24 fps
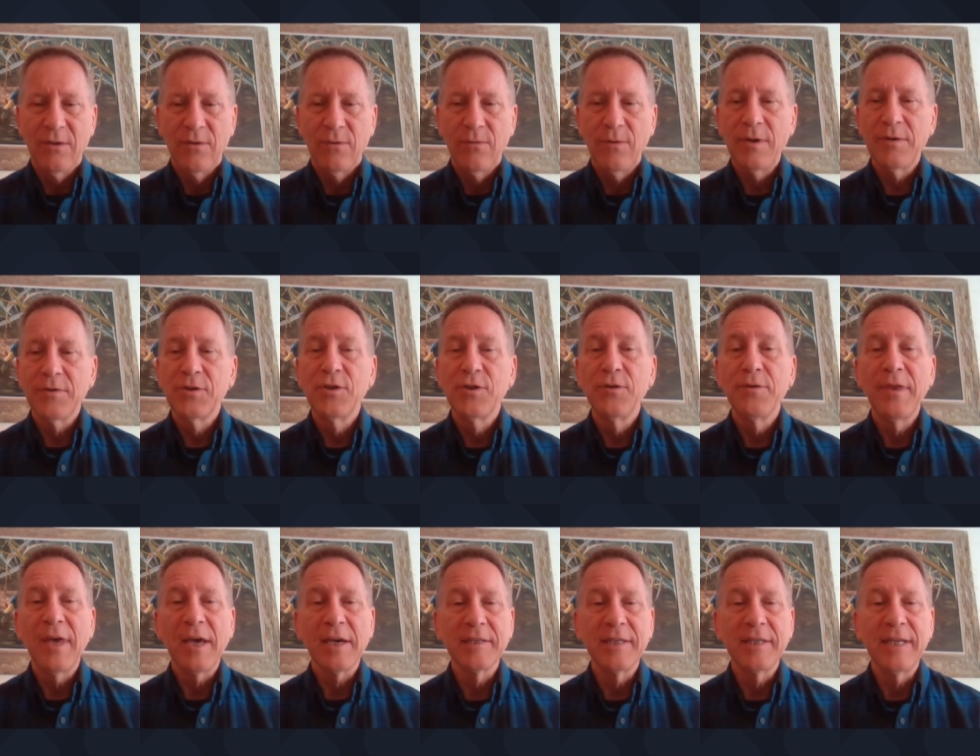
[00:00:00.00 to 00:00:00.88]
Well, it's
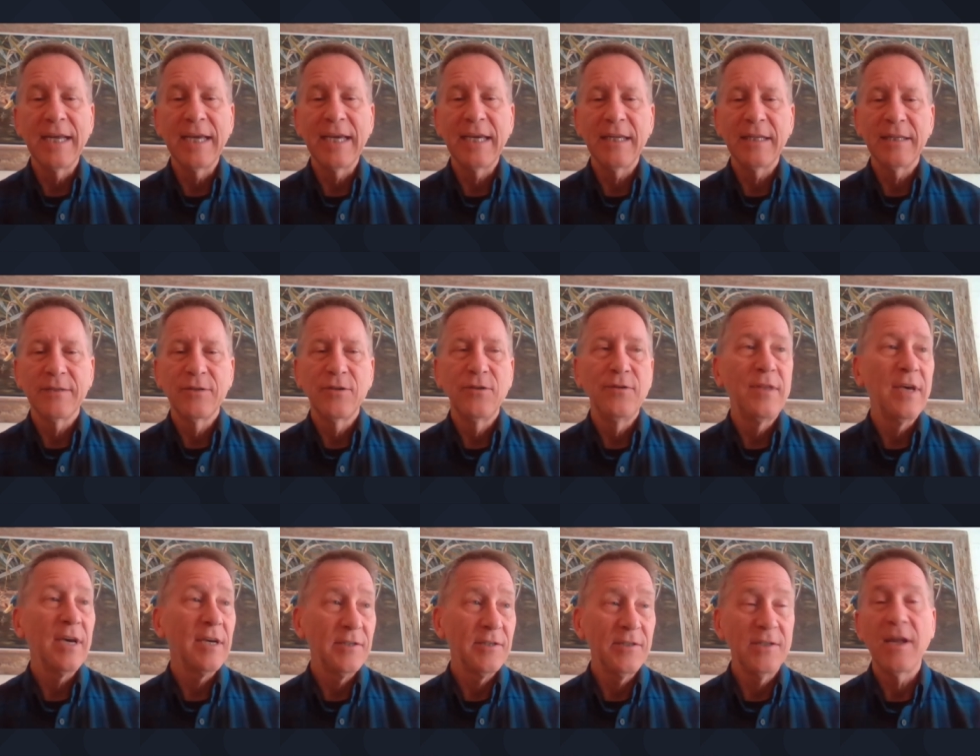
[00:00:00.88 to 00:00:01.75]
2008,
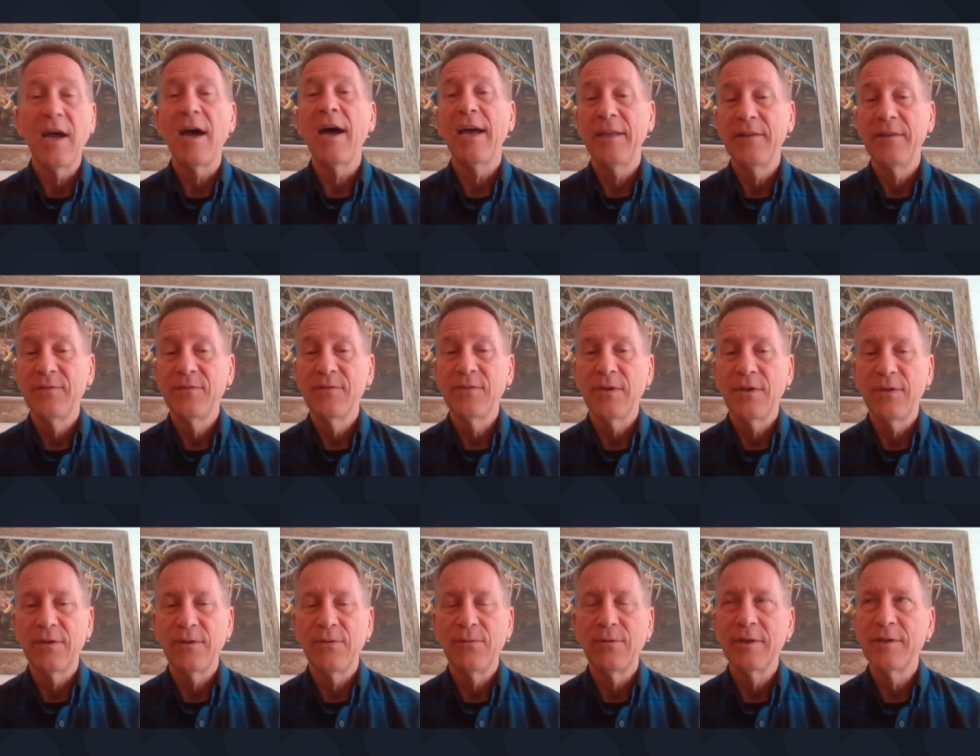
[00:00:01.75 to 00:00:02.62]
2009.
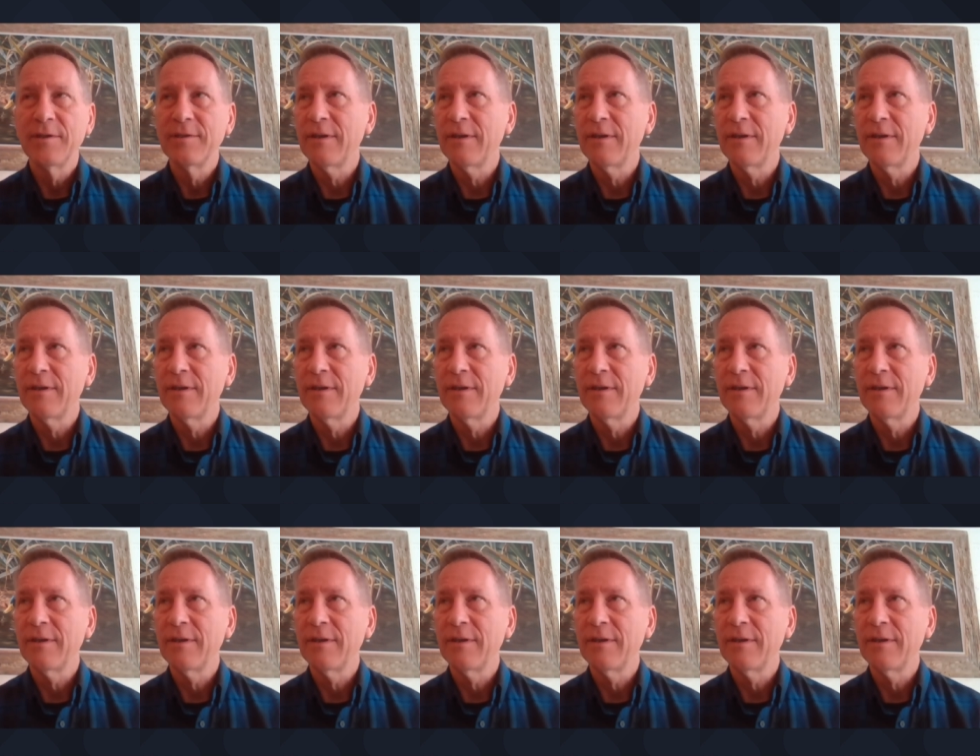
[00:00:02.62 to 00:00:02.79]
So what is